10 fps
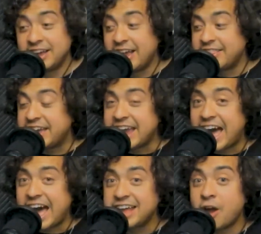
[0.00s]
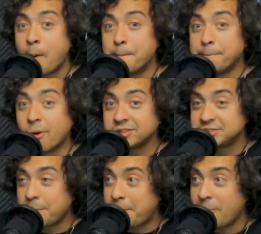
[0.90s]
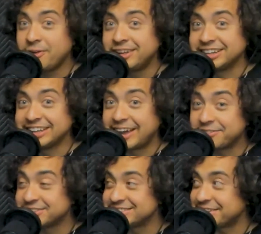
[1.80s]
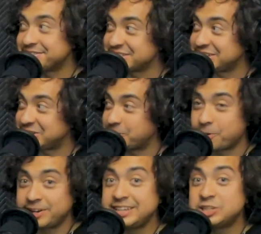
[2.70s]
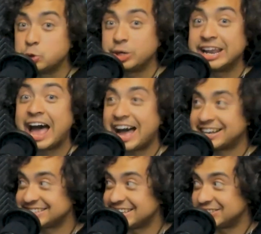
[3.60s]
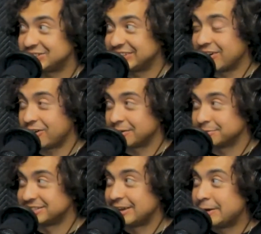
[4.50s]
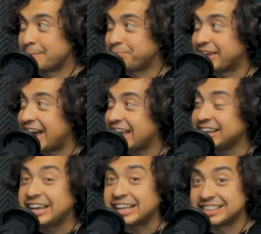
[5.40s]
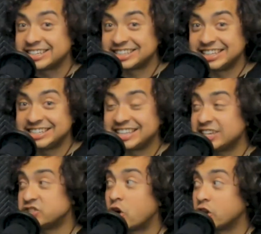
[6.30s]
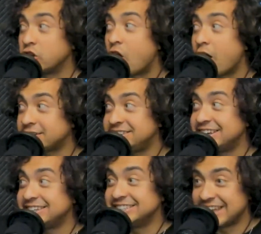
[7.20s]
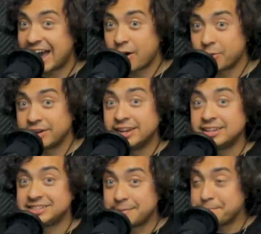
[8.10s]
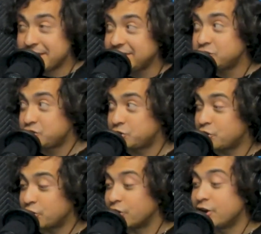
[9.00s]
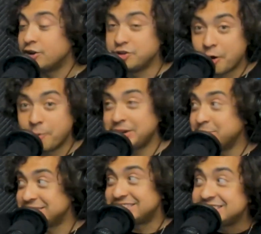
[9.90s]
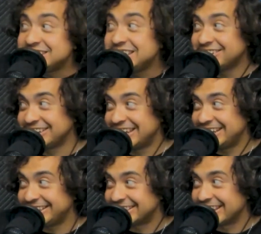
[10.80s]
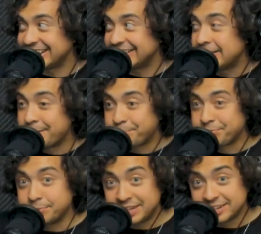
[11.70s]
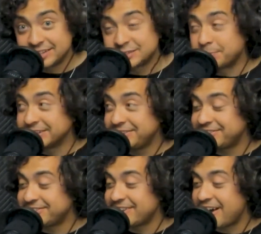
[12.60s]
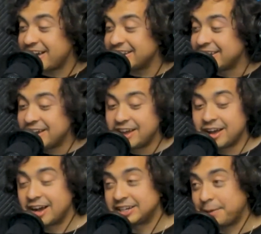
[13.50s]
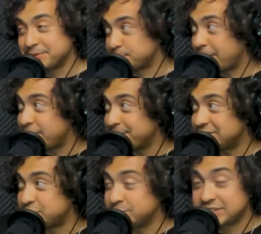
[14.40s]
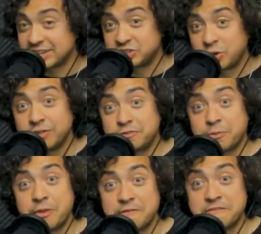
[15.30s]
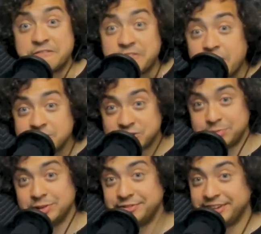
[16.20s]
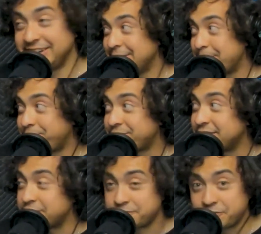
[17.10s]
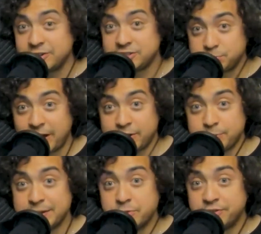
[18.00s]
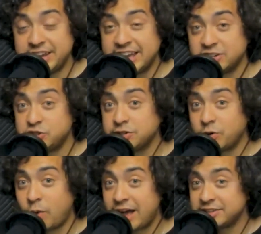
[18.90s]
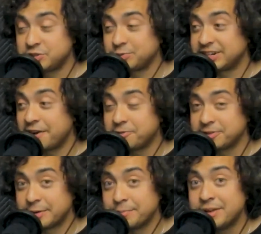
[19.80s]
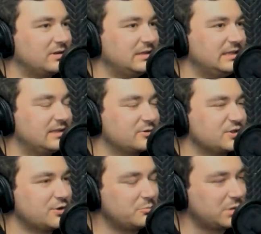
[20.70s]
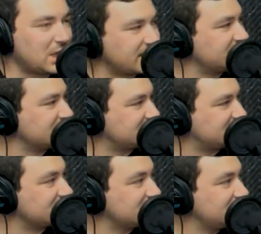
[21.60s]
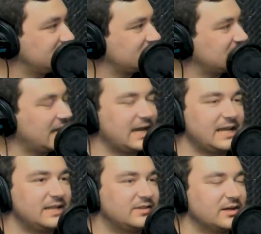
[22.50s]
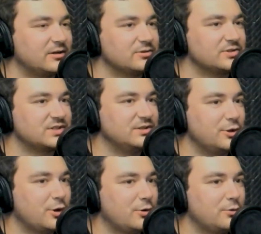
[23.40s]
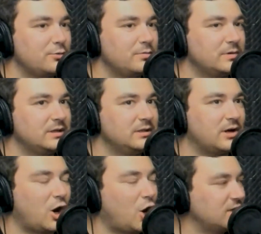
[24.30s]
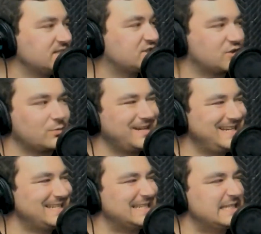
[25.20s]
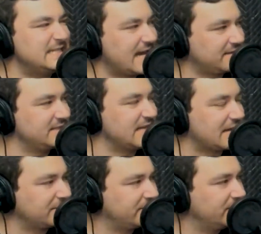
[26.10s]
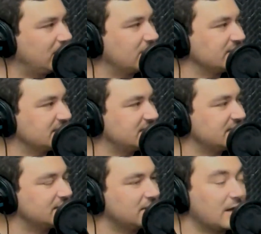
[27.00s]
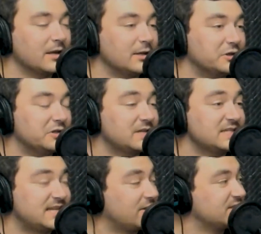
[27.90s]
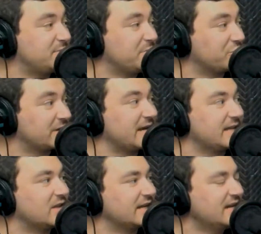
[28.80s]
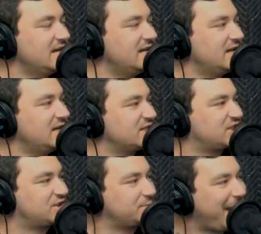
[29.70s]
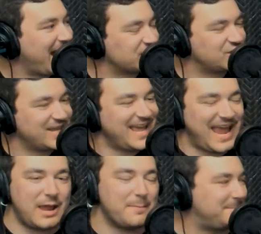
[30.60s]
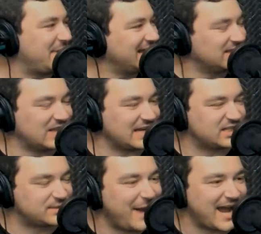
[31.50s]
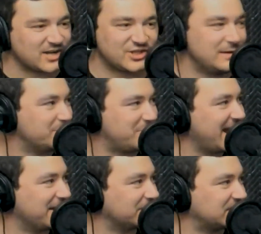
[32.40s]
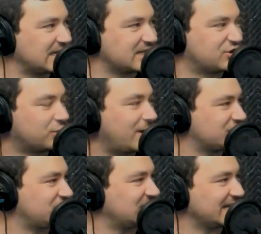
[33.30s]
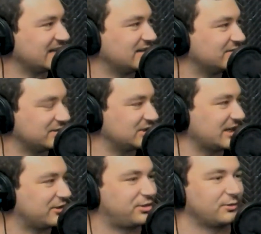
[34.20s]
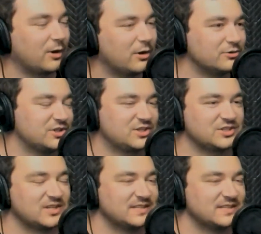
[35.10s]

they had multiple levels of security to get access to the arms. They had like this these things locked down to make sure nobody would steal anything because believe it or not, a couple Spider-Man suits got stolen from the first movie. Oh, wow. first Spider-Man movie and it took a while to recover them. There's no blood in this scene. No blood. There's no on-screen death death on mm-hmm. this scene. I you can tell these people are getting like oh no, they're dead, smashed. They're hundred percent dead, like smashed, impaled, like crushed, like uh, like thrown. Just just a,